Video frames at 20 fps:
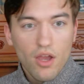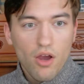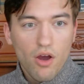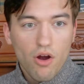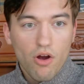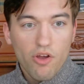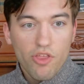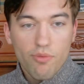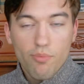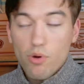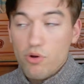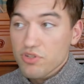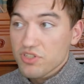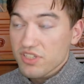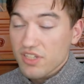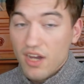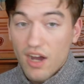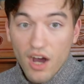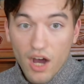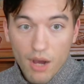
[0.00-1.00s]
are the most
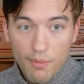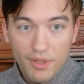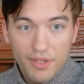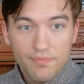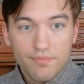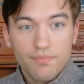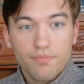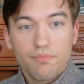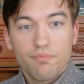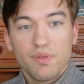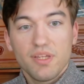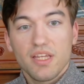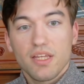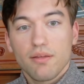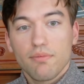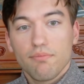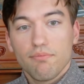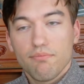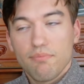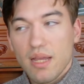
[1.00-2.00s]
common,
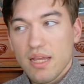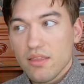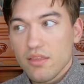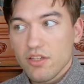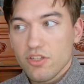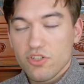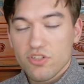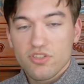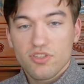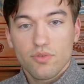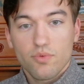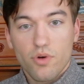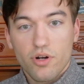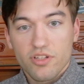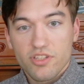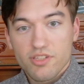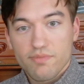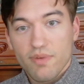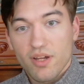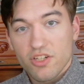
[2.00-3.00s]
being mainly just the
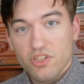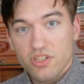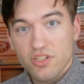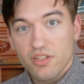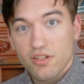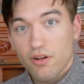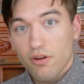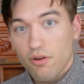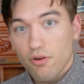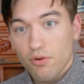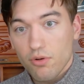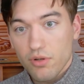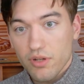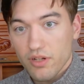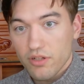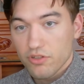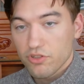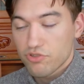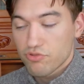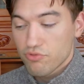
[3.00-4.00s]
ones mentioned in our Old
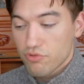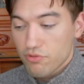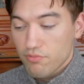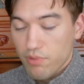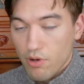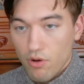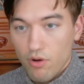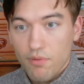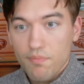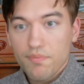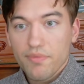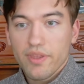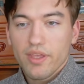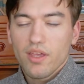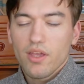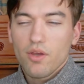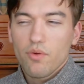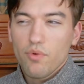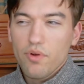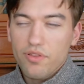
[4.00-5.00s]
English rune poem,
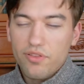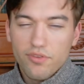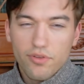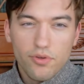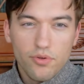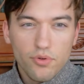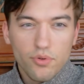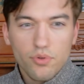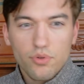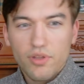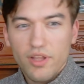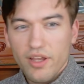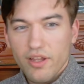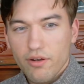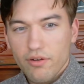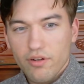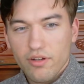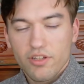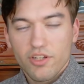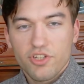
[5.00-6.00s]
with 2
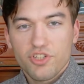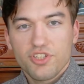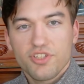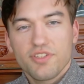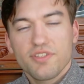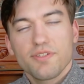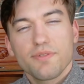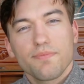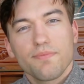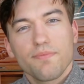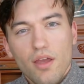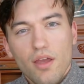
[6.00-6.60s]
later additions.